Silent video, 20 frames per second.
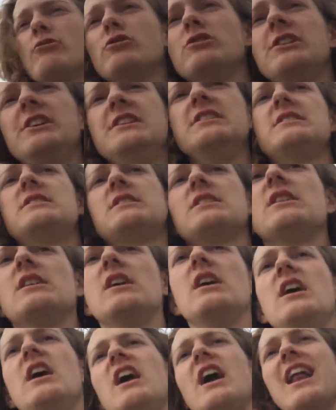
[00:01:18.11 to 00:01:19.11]
released.
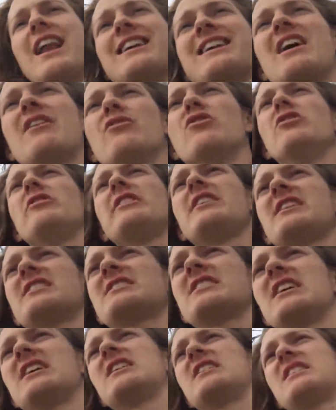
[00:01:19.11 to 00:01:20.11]
I got really
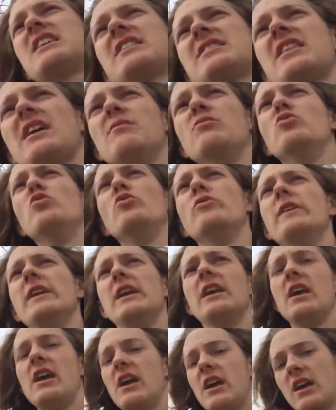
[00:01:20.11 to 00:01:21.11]
excited to get that
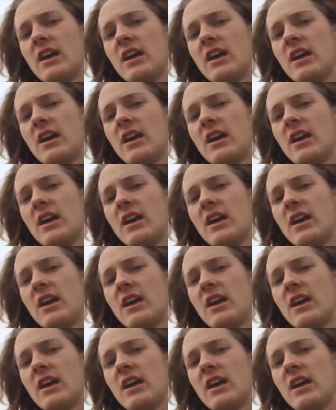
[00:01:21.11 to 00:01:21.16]
movie.